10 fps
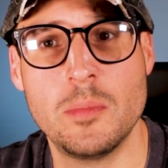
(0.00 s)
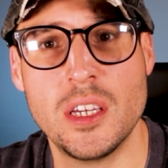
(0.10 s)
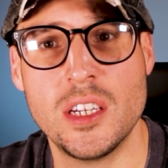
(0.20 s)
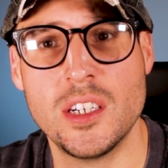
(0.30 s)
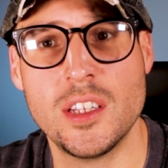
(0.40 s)

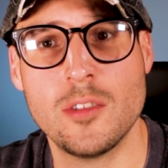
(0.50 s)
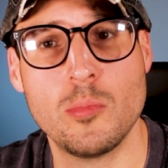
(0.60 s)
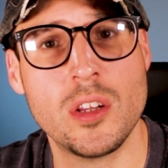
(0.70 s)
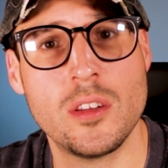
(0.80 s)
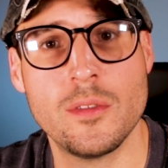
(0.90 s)
being in the
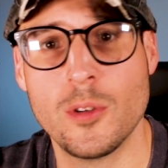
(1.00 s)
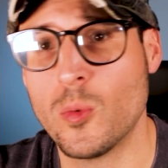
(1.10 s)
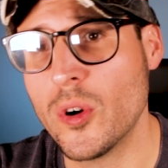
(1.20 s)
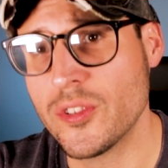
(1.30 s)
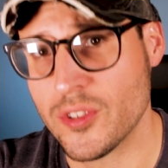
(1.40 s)
middle of a
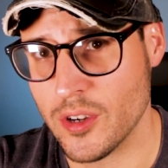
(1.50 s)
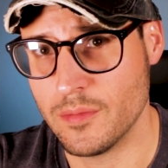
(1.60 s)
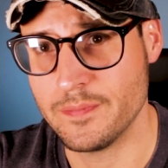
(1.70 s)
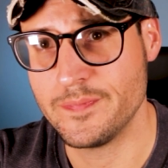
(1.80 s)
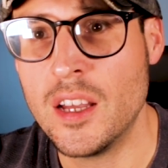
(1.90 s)
war
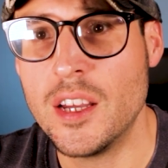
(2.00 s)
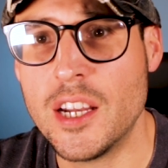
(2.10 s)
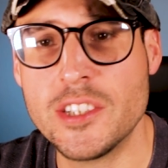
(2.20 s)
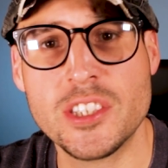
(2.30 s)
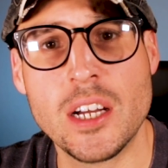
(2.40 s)
zone.
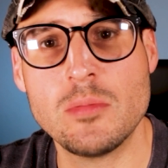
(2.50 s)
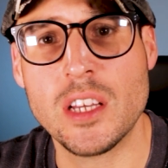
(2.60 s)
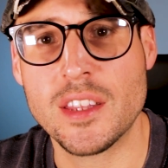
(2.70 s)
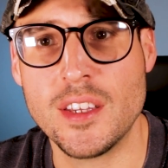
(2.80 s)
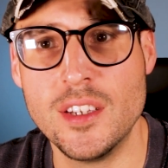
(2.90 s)
In a job
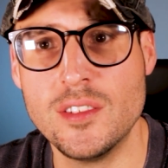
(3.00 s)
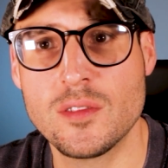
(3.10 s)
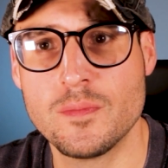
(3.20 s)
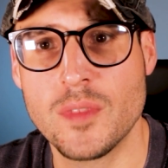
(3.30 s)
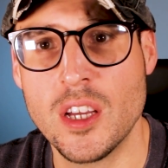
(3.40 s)
like
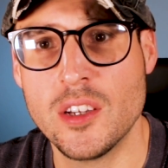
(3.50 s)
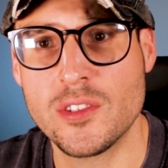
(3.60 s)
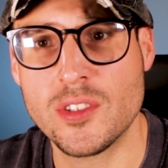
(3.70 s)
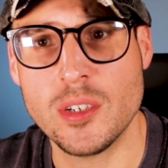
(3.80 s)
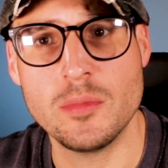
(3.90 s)
this,
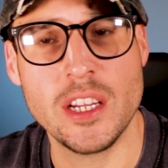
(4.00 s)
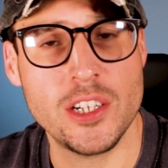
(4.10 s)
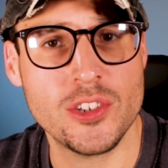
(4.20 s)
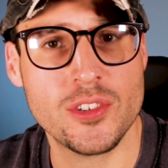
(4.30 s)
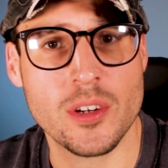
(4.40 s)
some
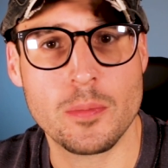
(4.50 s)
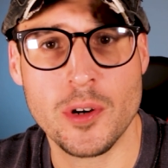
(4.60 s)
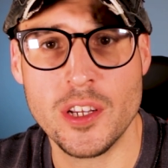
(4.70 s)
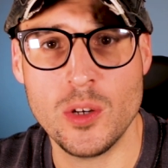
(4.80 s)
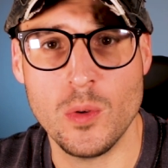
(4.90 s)
dangers are
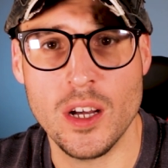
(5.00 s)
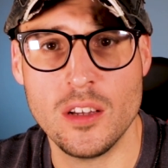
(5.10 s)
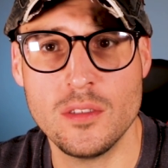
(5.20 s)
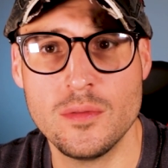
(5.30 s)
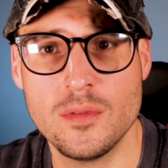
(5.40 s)
pretty
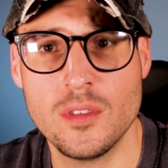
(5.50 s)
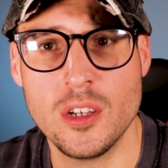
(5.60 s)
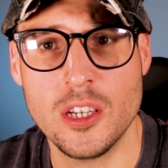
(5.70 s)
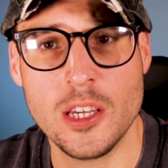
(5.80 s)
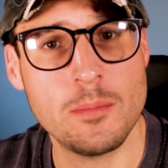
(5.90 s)
well
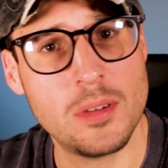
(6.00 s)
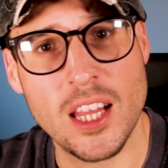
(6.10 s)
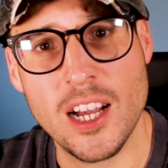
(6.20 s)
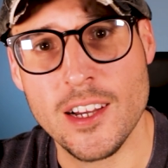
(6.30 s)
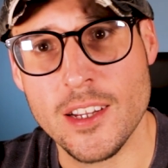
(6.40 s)

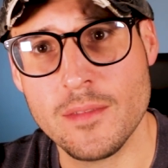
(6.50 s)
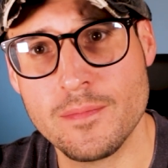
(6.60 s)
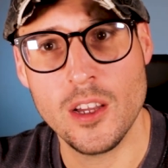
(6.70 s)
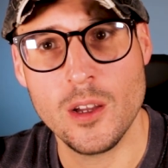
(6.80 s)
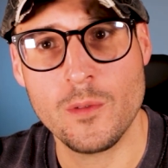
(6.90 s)
implied.
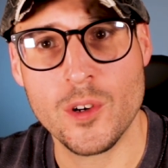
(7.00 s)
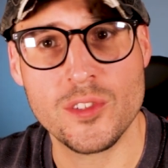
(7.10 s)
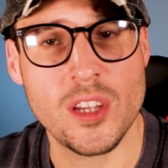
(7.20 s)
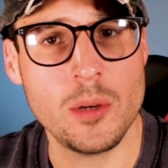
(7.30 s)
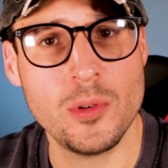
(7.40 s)
For
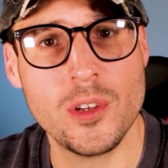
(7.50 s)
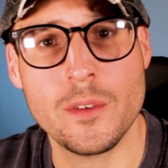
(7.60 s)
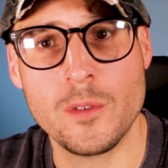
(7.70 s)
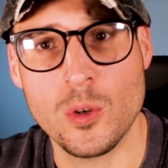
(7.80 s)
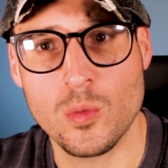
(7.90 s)
example,
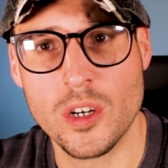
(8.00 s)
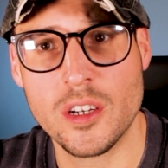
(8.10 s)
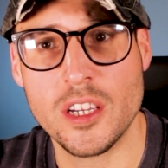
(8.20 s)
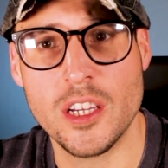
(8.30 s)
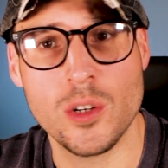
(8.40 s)
if you
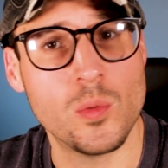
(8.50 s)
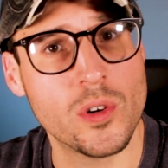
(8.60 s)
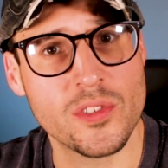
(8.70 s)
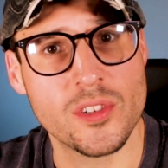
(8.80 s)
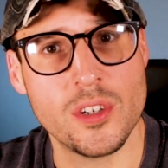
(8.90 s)
work in a
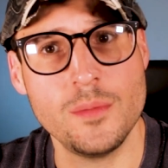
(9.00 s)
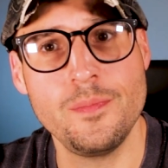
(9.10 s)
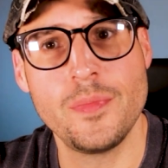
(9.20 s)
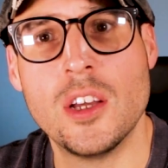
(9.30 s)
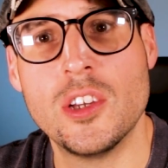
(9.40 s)
war zone,
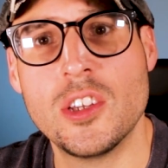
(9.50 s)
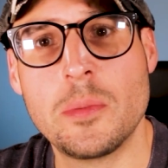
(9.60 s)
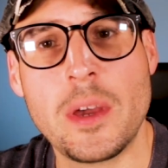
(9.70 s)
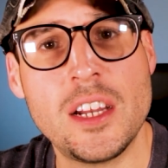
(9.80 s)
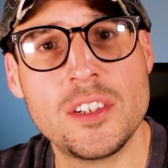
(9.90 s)
you
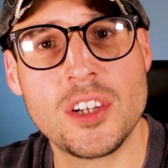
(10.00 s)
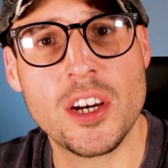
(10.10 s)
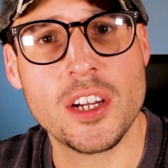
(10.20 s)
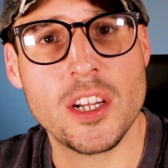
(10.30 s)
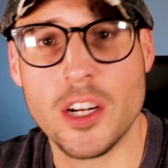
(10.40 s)
paint a
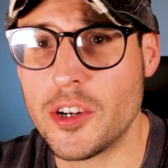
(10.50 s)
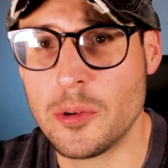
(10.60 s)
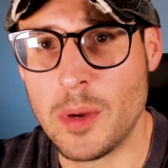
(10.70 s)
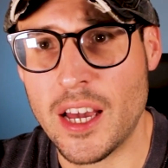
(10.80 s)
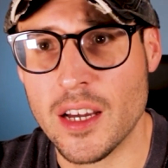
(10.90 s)
target on
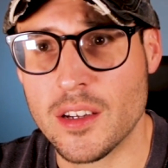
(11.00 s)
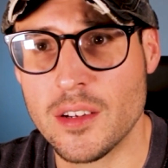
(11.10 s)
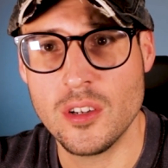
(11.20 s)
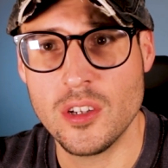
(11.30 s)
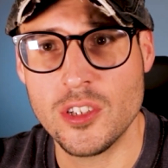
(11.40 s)
your back,
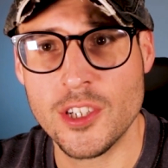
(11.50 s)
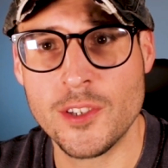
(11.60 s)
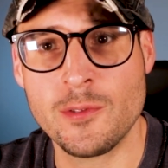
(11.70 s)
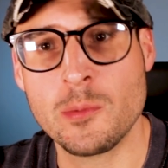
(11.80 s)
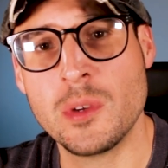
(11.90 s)

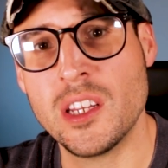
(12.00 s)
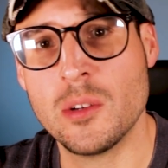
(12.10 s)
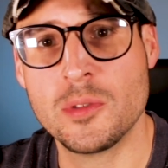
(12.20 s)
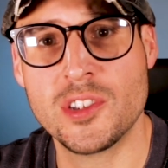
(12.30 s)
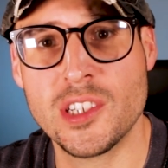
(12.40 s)
just for being
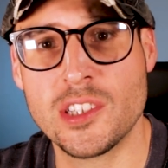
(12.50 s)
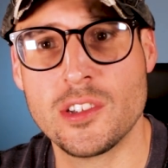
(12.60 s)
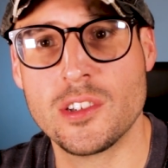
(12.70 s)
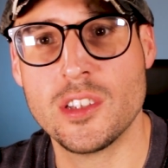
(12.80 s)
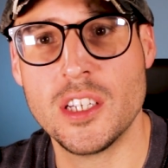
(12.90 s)
a
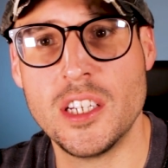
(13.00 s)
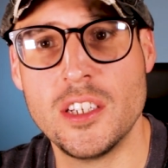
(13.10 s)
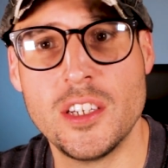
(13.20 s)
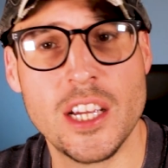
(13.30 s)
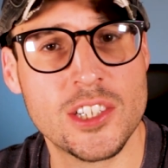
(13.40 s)
particularly
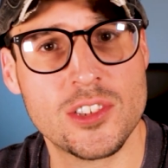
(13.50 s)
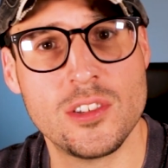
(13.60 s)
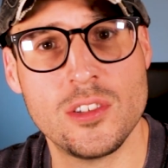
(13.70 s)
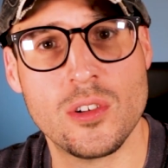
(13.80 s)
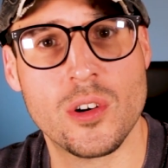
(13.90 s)

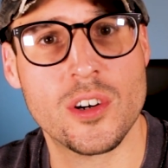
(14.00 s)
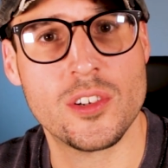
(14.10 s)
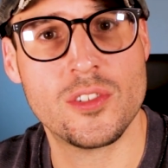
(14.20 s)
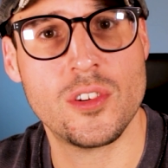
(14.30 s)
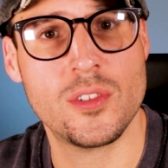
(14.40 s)
national or
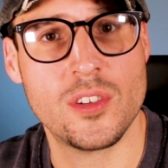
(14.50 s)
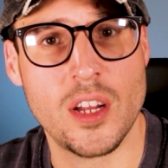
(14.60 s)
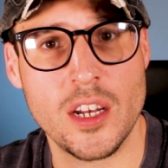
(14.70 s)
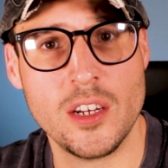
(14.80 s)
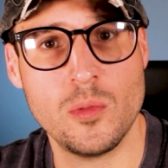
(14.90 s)

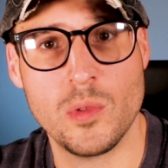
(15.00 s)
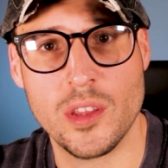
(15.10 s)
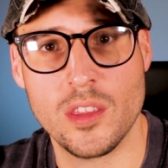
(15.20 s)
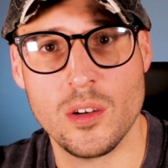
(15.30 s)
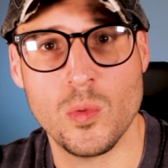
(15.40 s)
associating
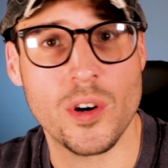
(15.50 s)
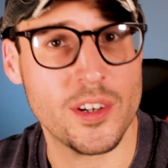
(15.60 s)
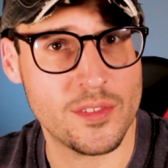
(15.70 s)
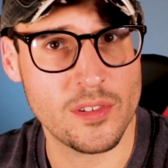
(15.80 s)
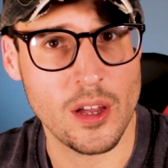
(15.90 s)
with the war
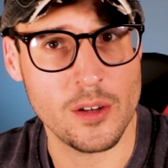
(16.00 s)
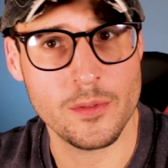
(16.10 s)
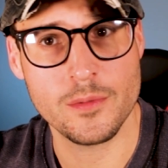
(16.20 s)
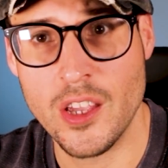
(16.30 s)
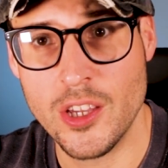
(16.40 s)
itself.
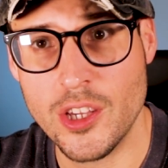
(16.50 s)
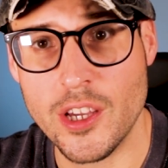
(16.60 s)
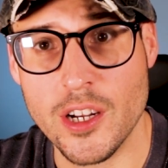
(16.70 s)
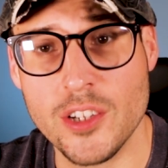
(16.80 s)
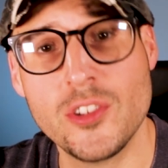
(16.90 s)
You
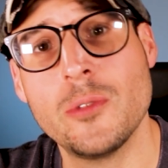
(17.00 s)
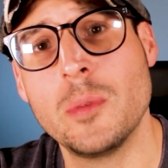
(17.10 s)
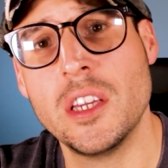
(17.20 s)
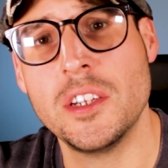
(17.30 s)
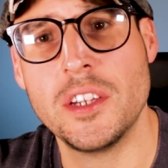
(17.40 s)
can also
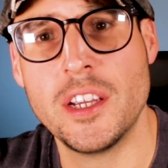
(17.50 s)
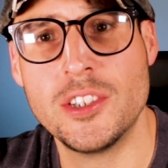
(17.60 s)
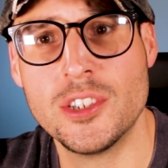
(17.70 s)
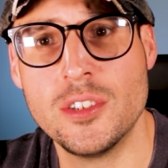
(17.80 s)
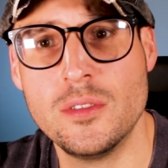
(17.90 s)
be in
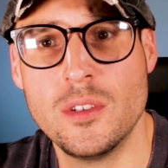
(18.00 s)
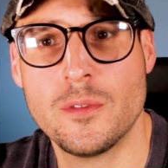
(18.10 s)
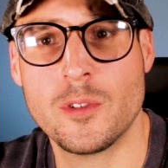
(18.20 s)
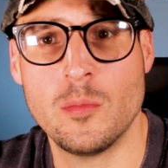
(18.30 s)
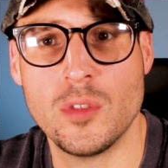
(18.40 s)
danger
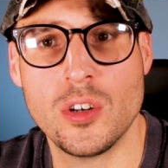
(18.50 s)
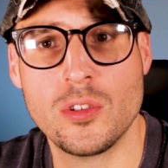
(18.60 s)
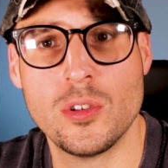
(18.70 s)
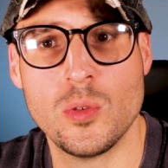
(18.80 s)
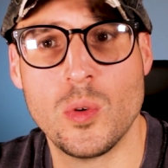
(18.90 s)
from
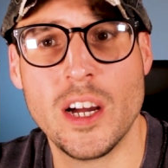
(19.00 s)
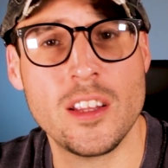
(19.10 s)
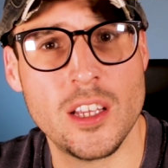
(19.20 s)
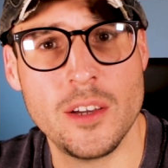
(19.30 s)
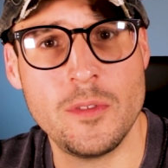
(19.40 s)
local
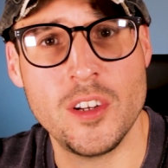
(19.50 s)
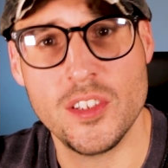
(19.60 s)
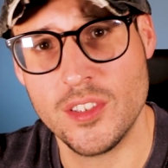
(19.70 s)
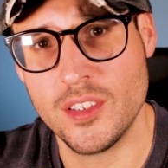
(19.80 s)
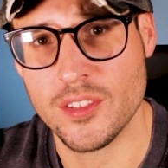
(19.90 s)
wildlife and
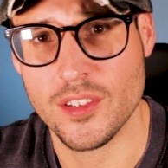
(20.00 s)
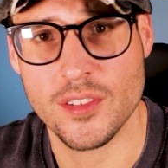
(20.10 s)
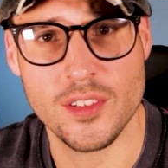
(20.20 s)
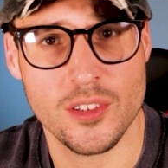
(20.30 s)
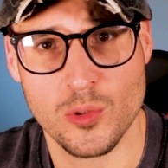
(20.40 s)
diseases
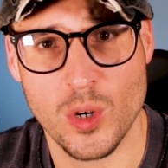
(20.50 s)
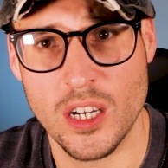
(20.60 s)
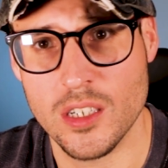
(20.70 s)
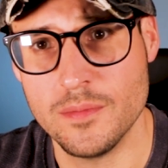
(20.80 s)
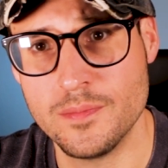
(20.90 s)
as
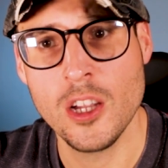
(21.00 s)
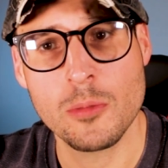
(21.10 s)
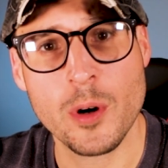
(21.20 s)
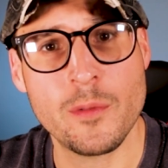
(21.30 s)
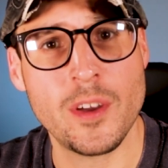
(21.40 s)
well,
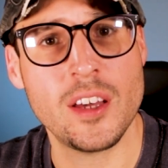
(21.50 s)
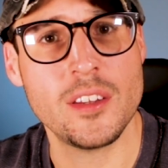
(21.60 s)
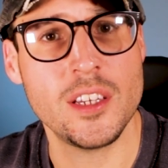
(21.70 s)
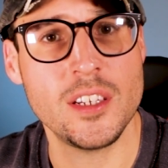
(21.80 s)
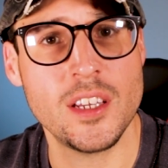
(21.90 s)

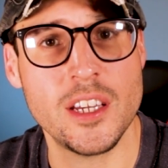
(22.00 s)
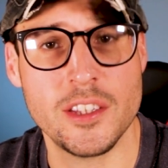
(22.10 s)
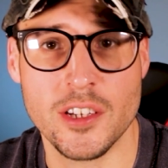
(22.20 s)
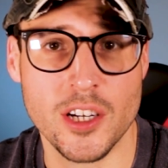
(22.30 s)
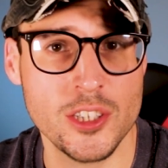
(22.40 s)
prevalent
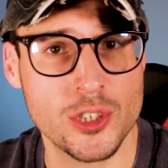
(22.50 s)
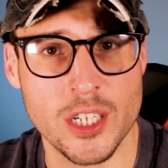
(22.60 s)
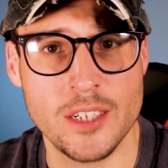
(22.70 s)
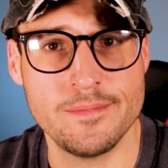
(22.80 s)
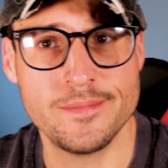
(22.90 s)
in the country.